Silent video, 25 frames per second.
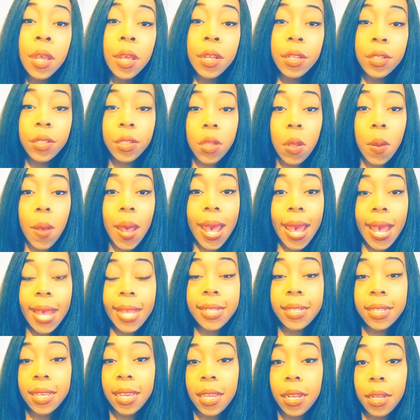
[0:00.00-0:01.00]
So I had
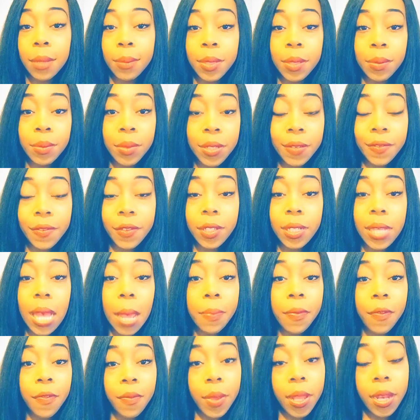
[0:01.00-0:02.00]
to get him some different
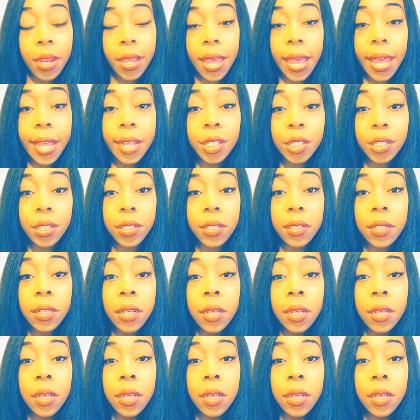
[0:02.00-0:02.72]
type of medication.